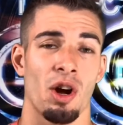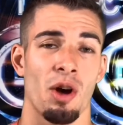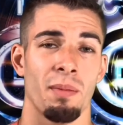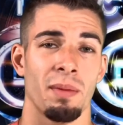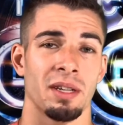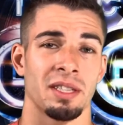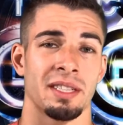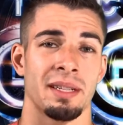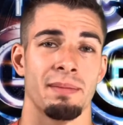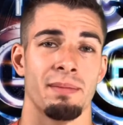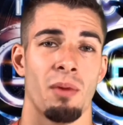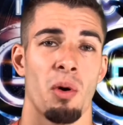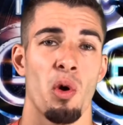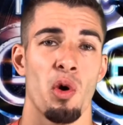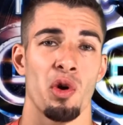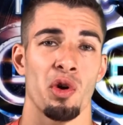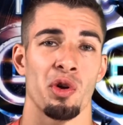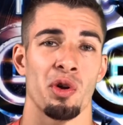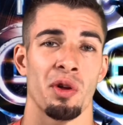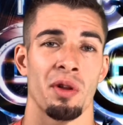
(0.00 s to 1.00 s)
almost
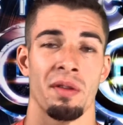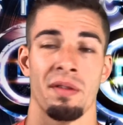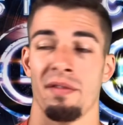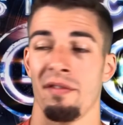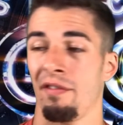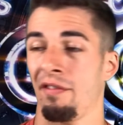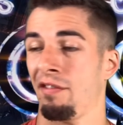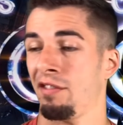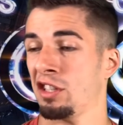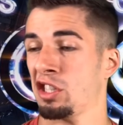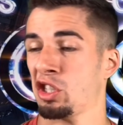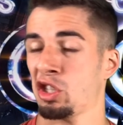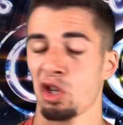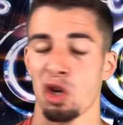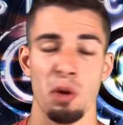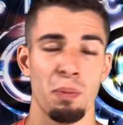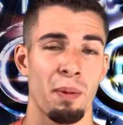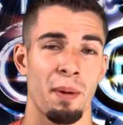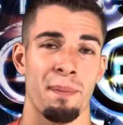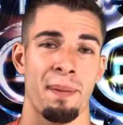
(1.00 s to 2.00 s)
immortal,
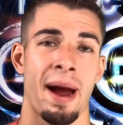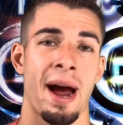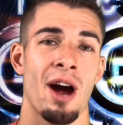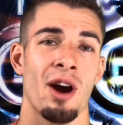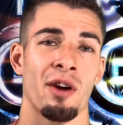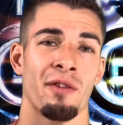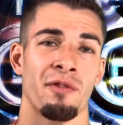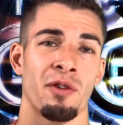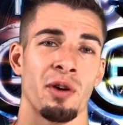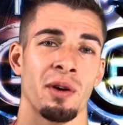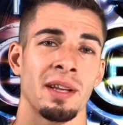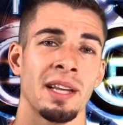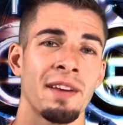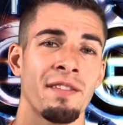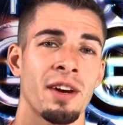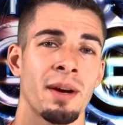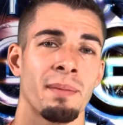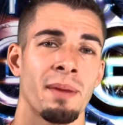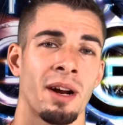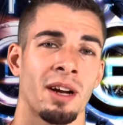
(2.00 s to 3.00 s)
super powerful,
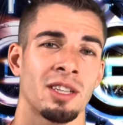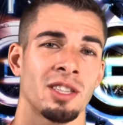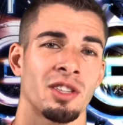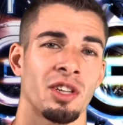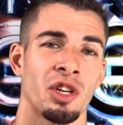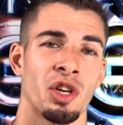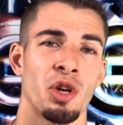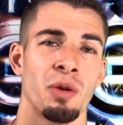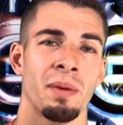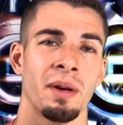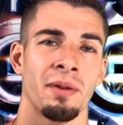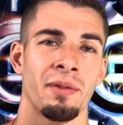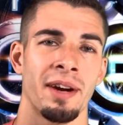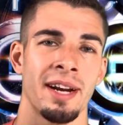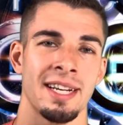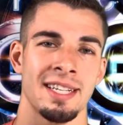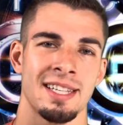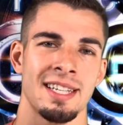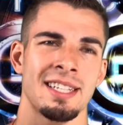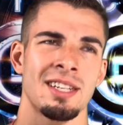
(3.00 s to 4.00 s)
living amongst the human
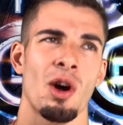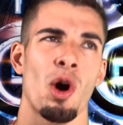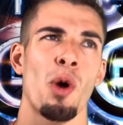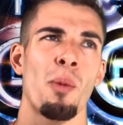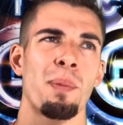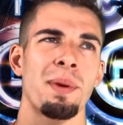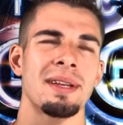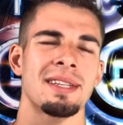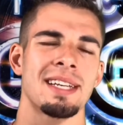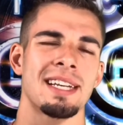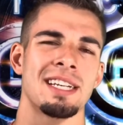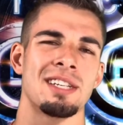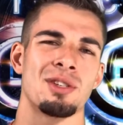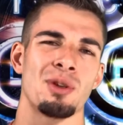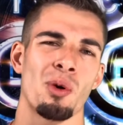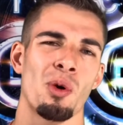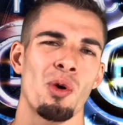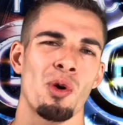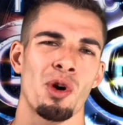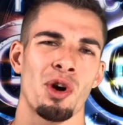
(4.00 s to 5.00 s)
race. This opens a
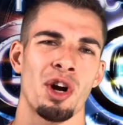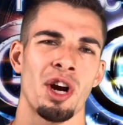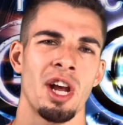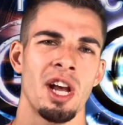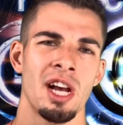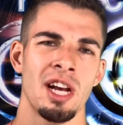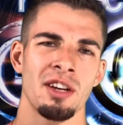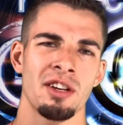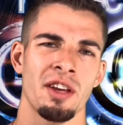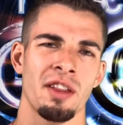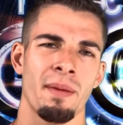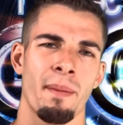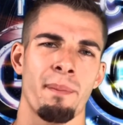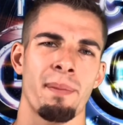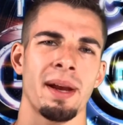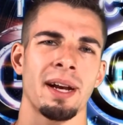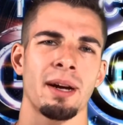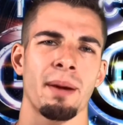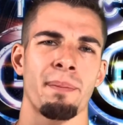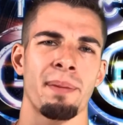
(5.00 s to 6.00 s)
door to the
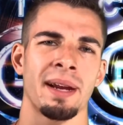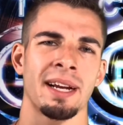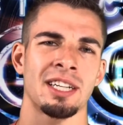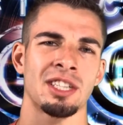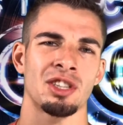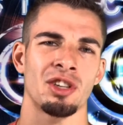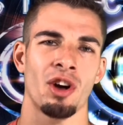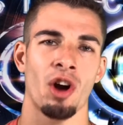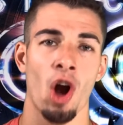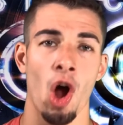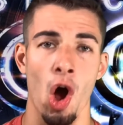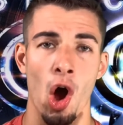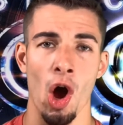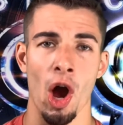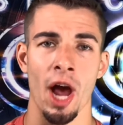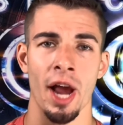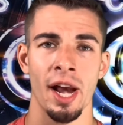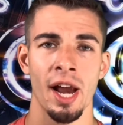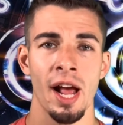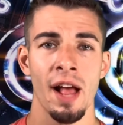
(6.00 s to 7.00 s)
bigger picture
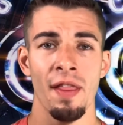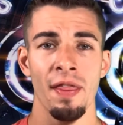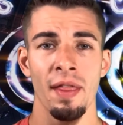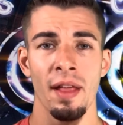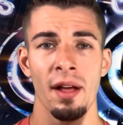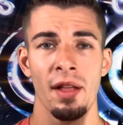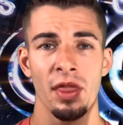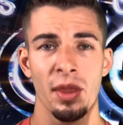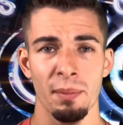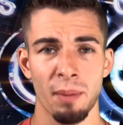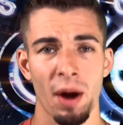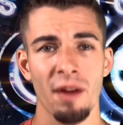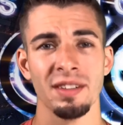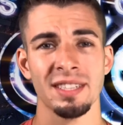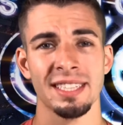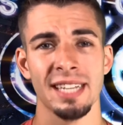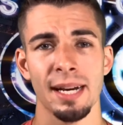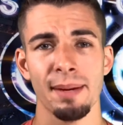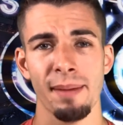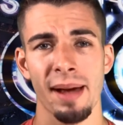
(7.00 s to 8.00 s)
on the Marvel
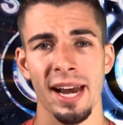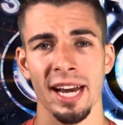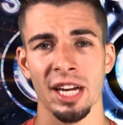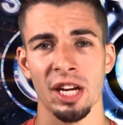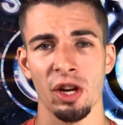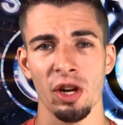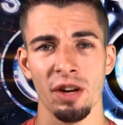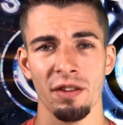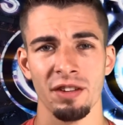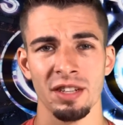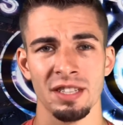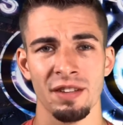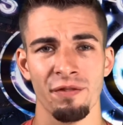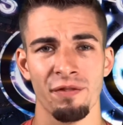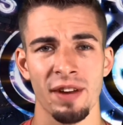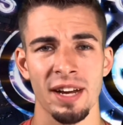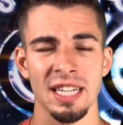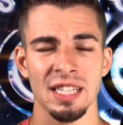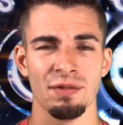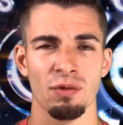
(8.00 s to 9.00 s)
Cinematic Universe in
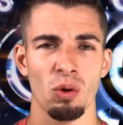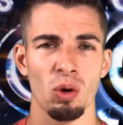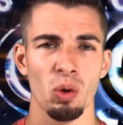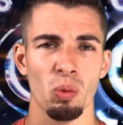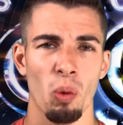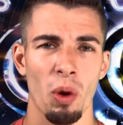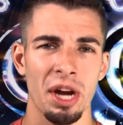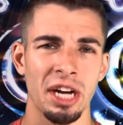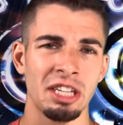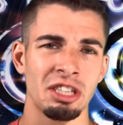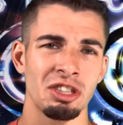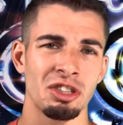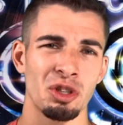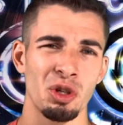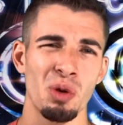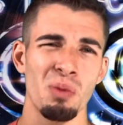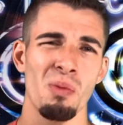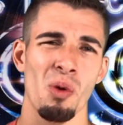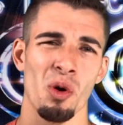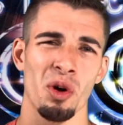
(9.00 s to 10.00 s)
Phase 4 wanting to
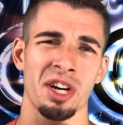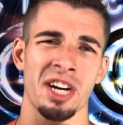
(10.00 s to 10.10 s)
do more